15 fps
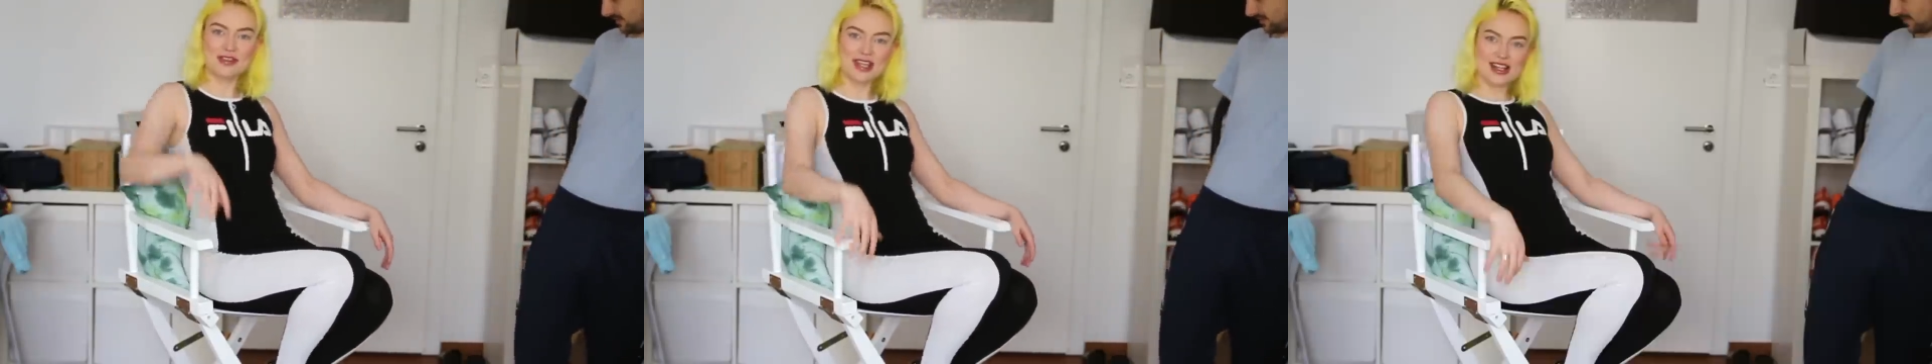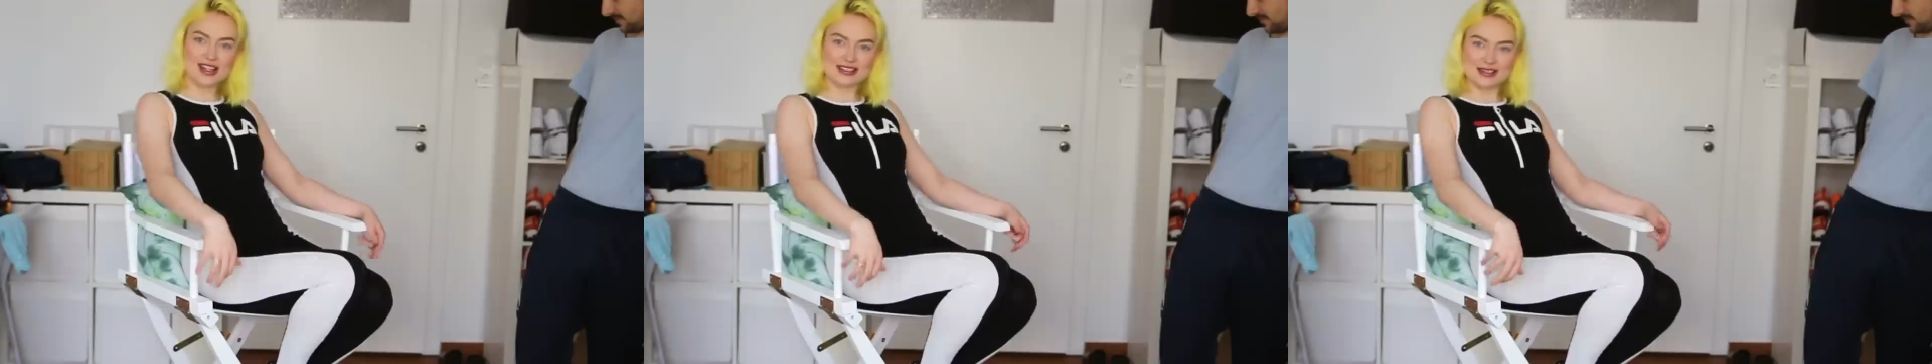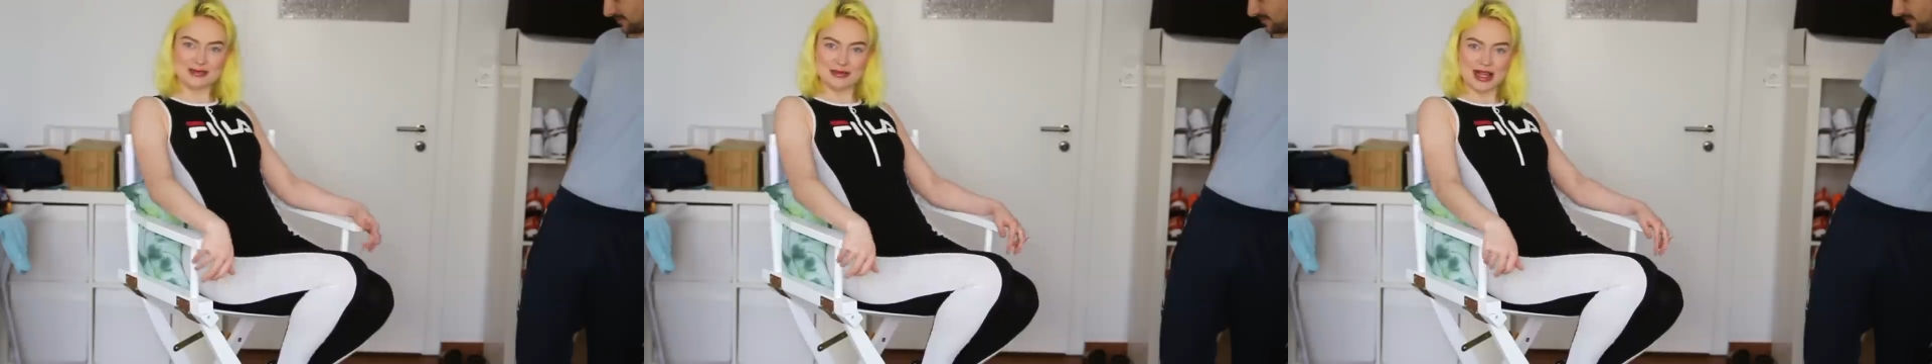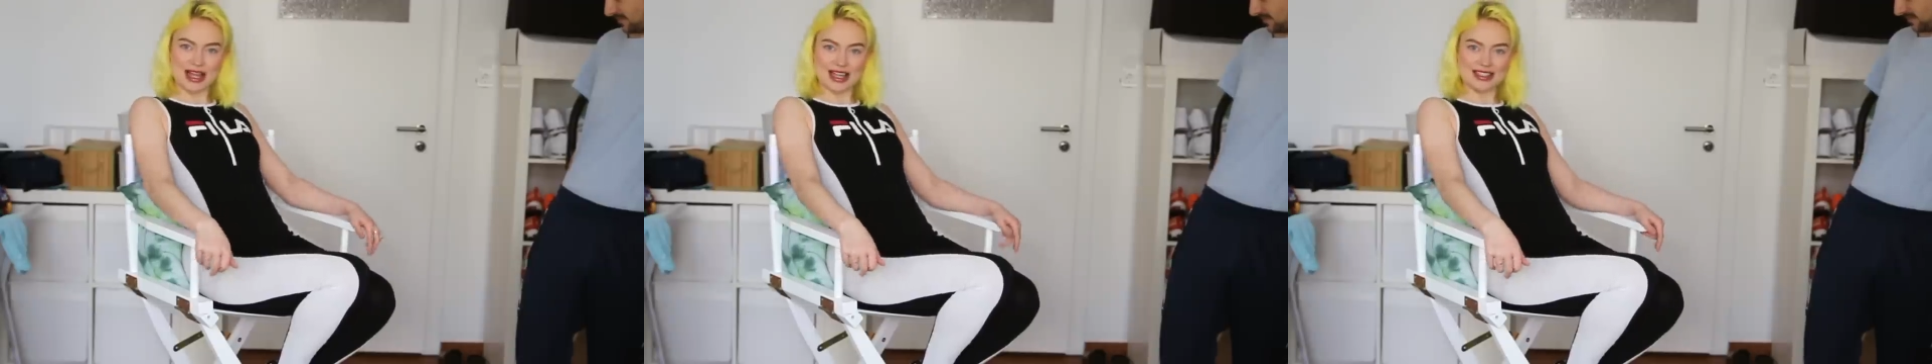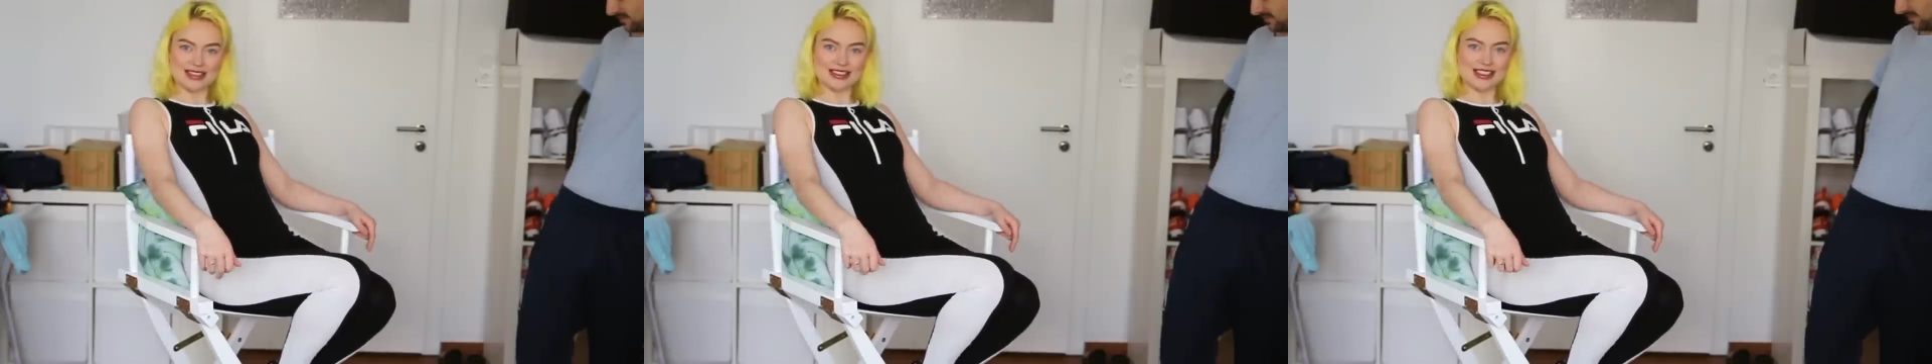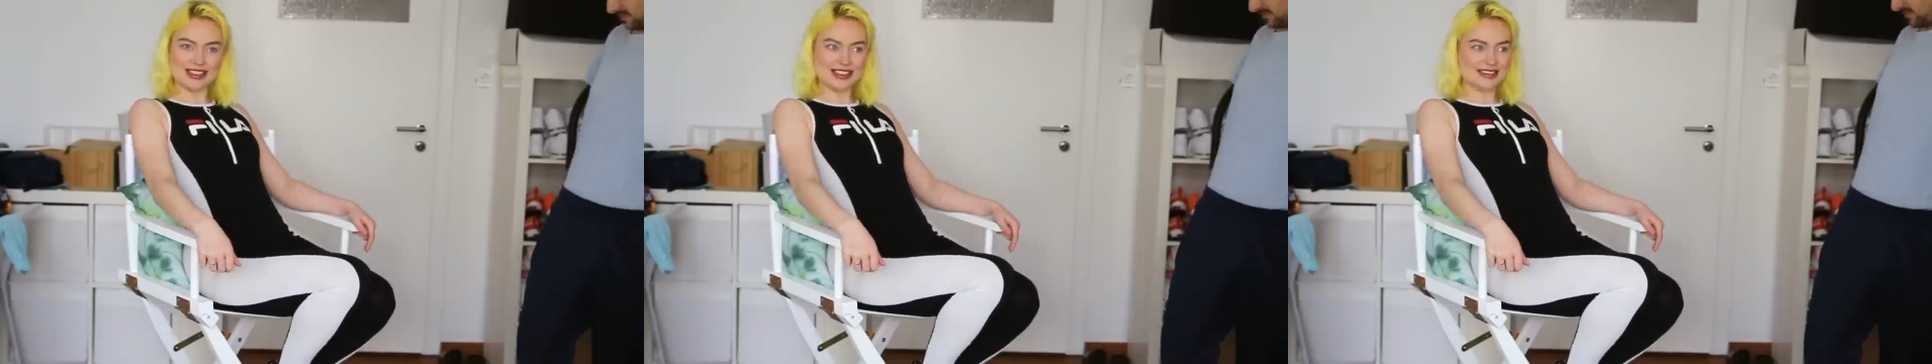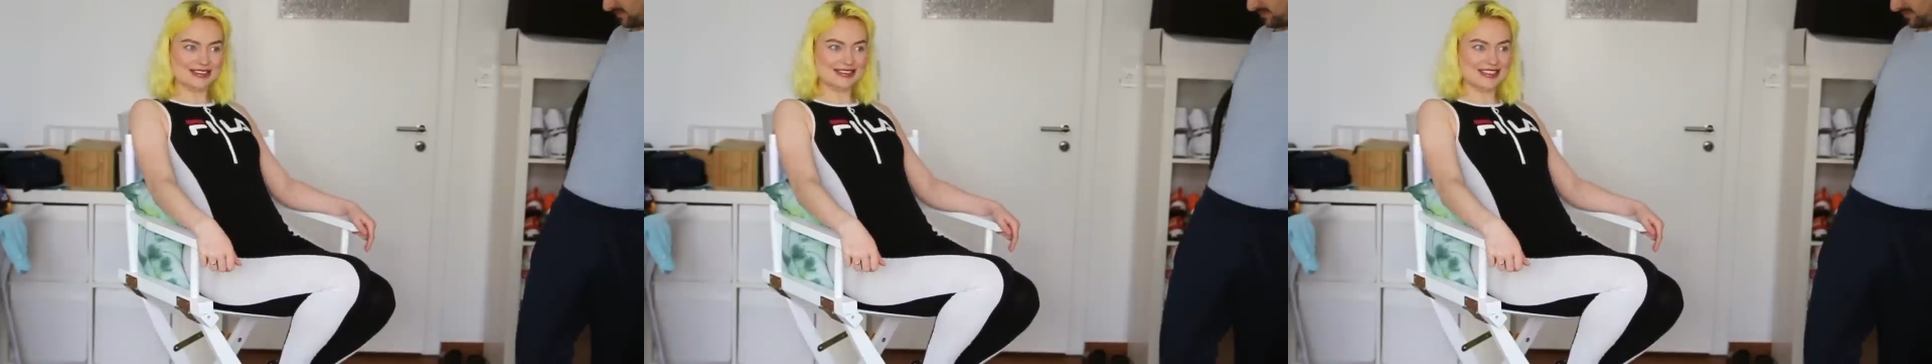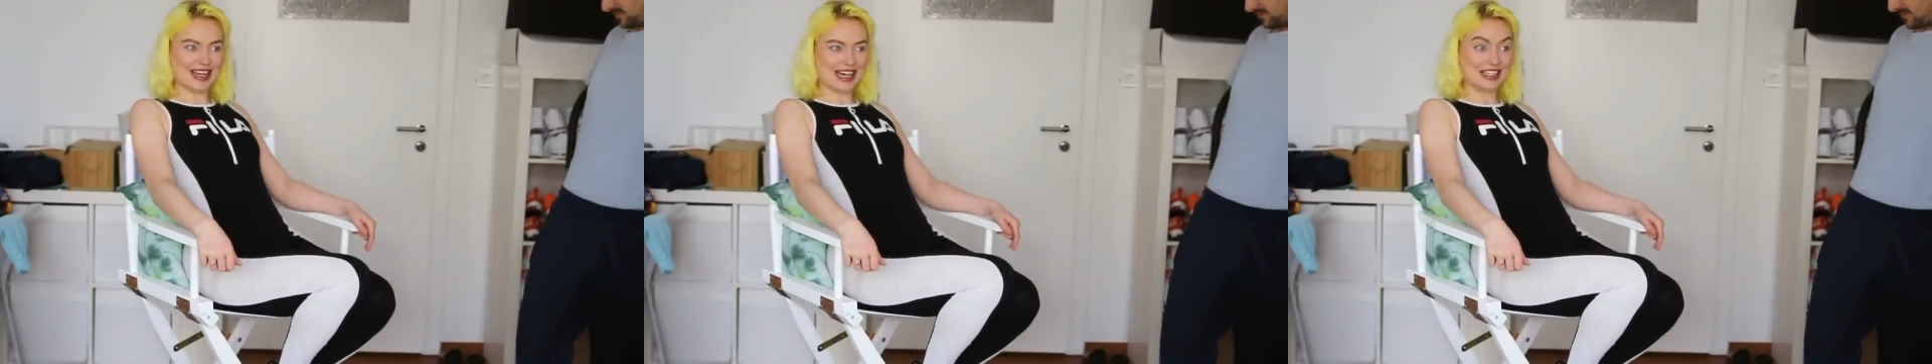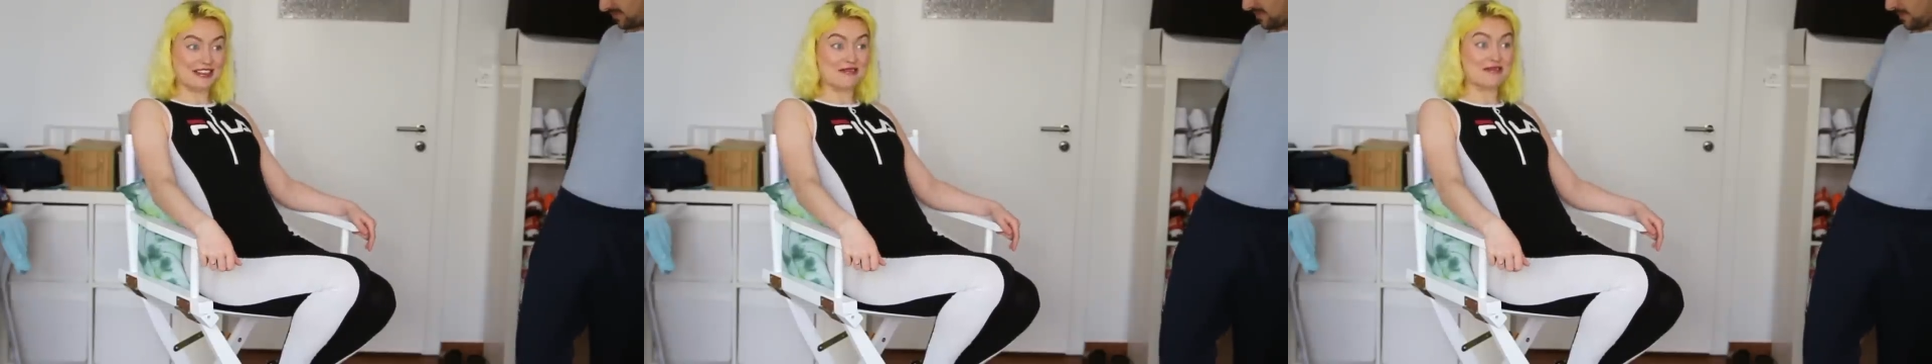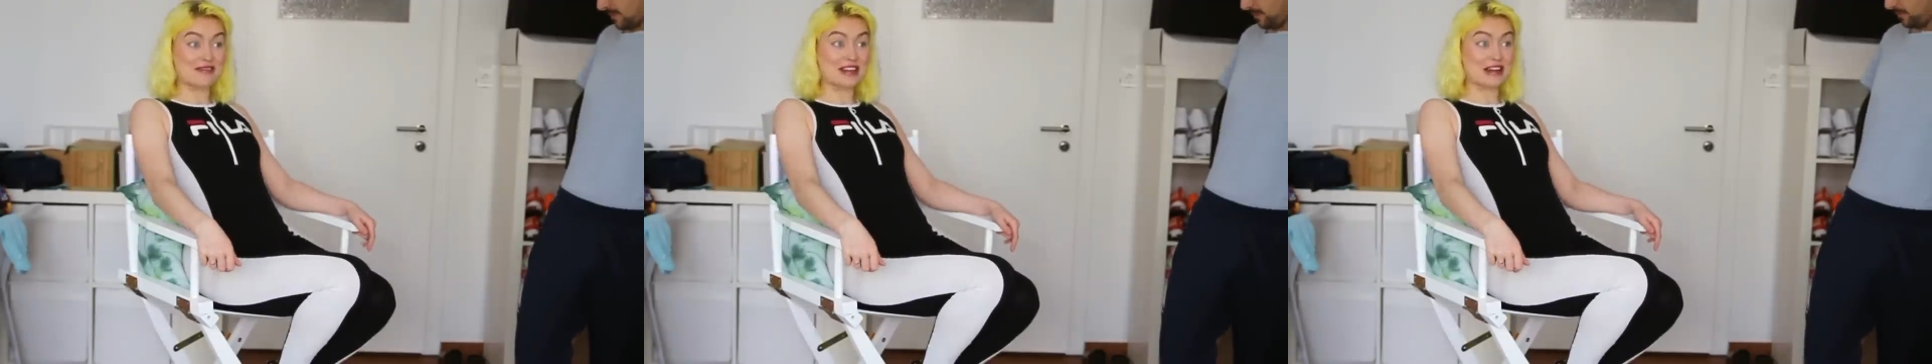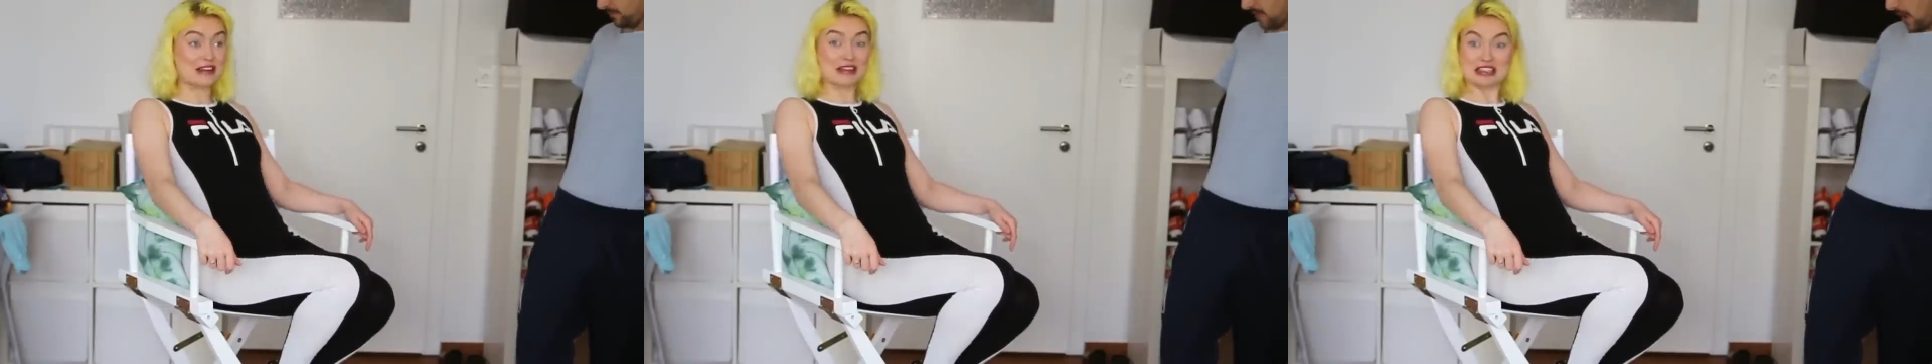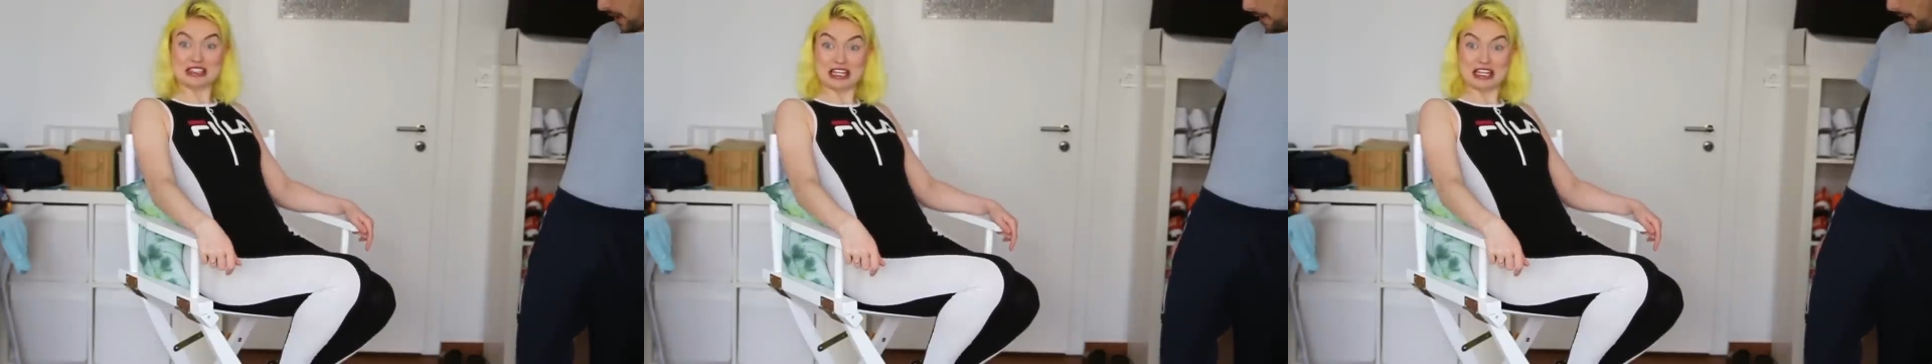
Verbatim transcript: feels amazing. I can feel the